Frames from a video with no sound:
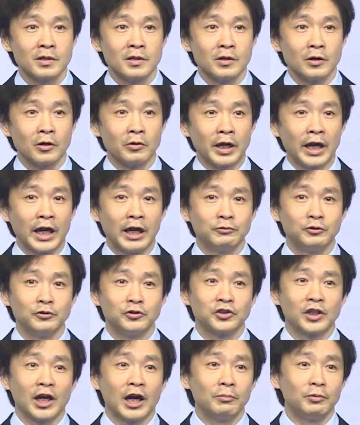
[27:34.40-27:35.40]
All right, I have to
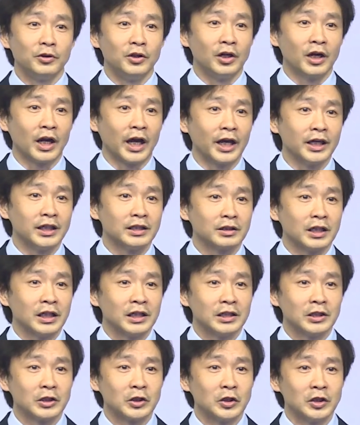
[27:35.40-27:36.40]
stop here. I
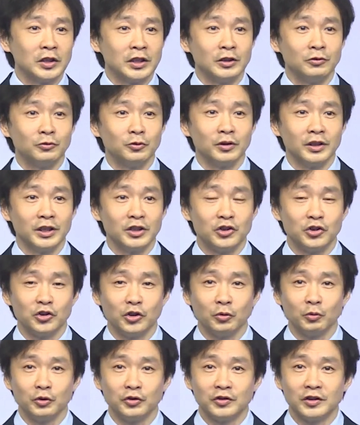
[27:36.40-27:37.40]
couldn't really
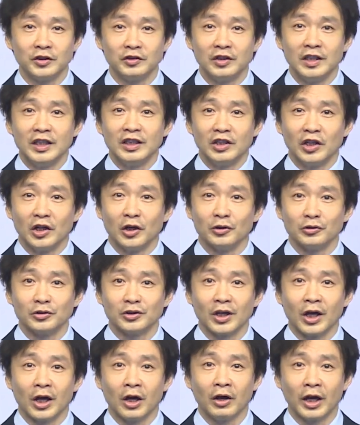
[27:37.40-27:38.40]
share with the details
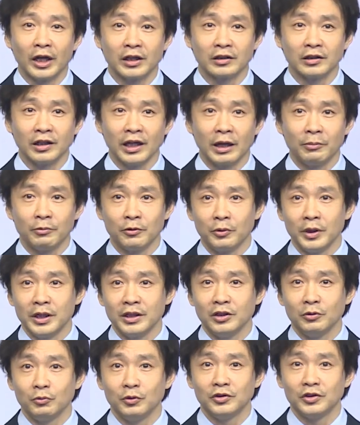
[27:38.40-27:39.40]
how I
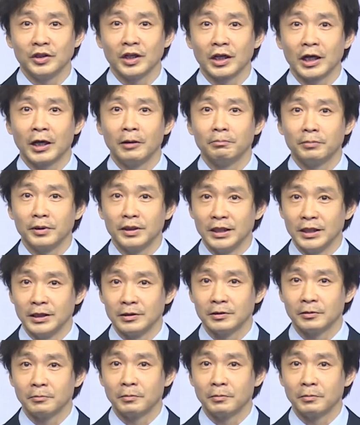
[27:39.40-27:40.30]
collaborated with the company,